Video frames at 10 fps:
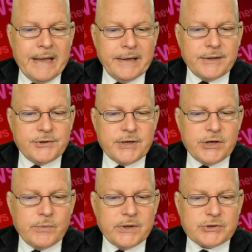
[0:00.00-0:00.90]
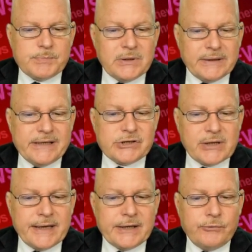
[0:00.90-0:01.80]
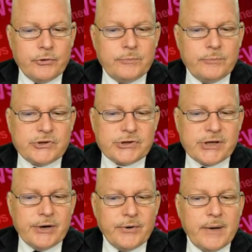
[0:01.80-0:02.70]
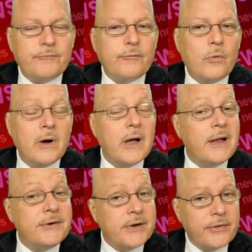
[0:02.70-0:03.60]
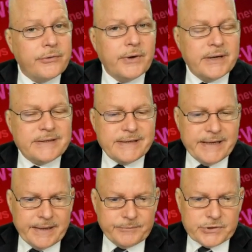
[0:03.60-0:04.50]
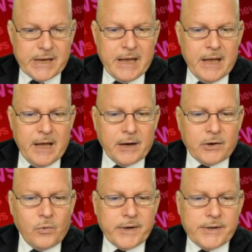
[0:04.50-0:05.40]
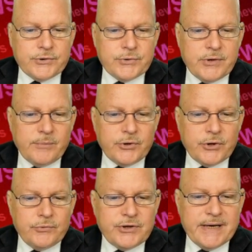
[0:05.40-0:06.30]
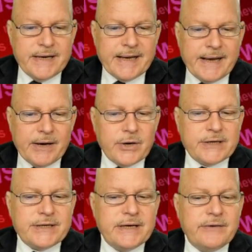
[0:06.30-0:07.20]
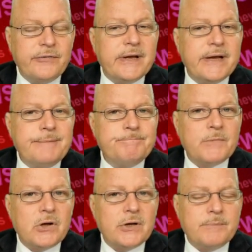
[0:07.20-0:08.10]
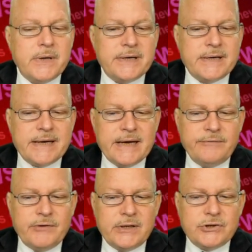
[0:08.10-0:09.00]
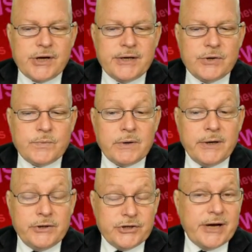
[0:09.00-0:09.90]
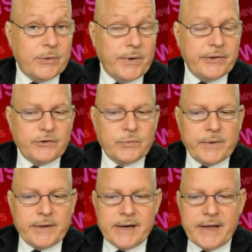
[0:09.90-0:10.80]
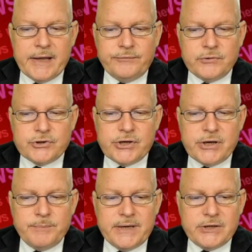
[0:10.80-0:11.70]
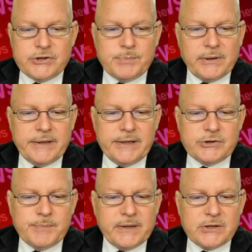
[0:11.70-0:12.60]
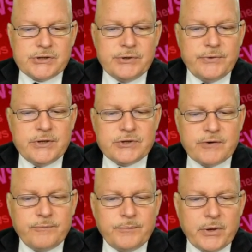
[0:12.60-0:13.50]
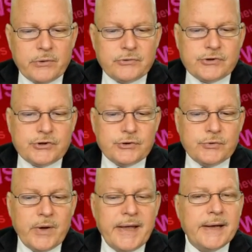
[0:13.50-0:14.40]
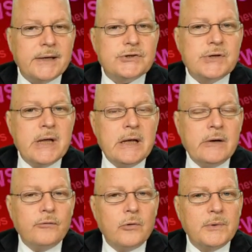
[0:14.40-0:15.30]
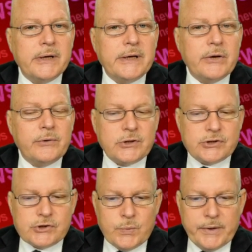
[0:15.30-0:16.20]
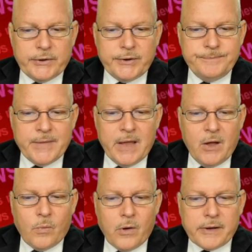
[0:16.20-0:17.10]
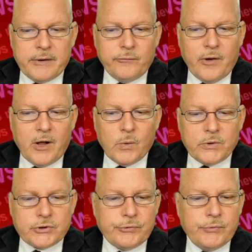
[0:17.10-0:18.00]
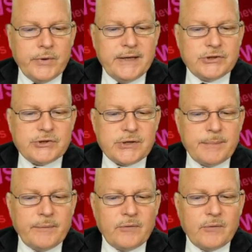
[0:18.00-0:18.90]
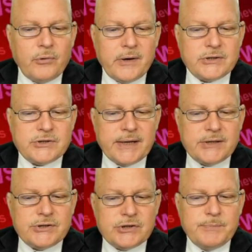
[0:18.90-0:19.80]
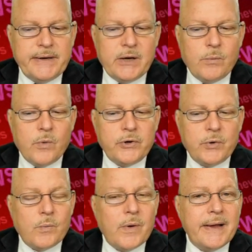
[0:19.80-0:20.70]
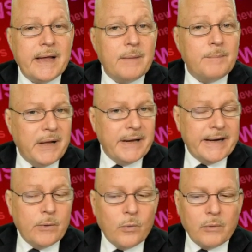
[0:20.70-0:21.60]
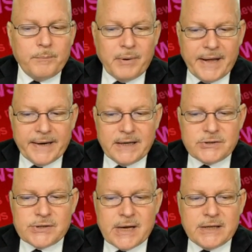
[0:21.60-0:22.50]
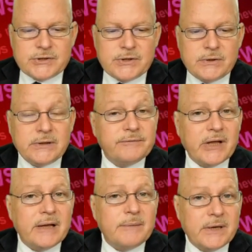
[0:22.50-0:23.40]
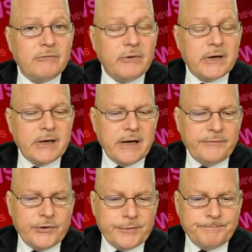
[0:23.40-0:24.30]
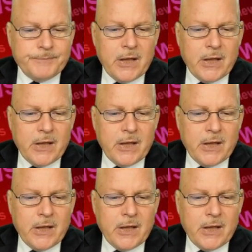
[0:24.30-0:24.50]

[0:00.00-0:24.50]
continue as police-led groups gear up for another attempt. According to WTKR-TV, on Monday evening, January the 29th, Virginia Beach police made a series of posts to X, formerly known as Twitter, walking followers through each step of the process as many wonder why a body or bodies still have not been recovered.